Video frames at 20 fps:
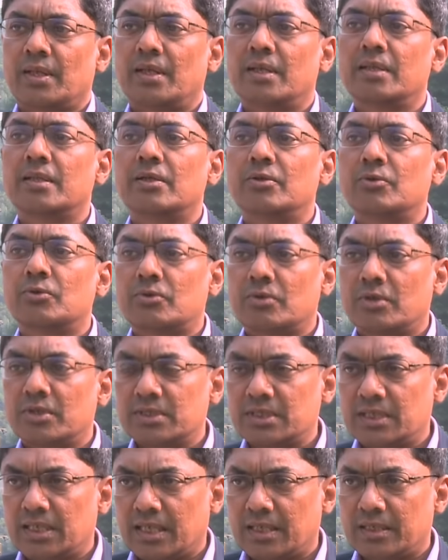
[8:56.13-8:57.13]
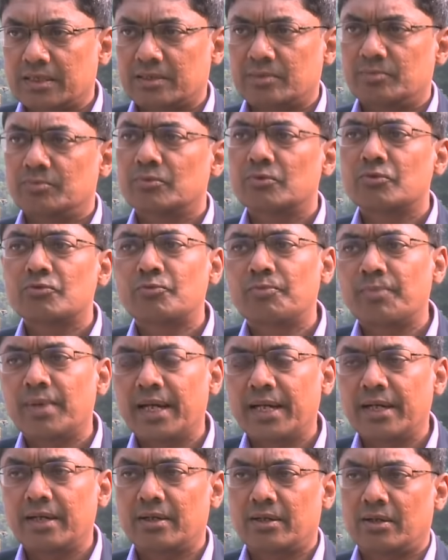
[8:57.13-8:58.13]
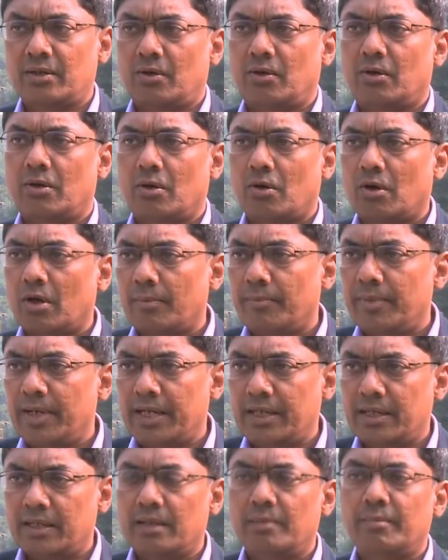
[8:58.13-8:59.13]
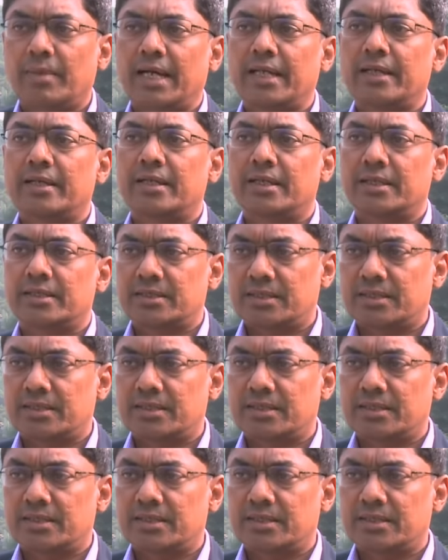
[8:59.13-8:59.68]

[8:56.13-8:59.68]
in the neutron star's movement or orbit in a binary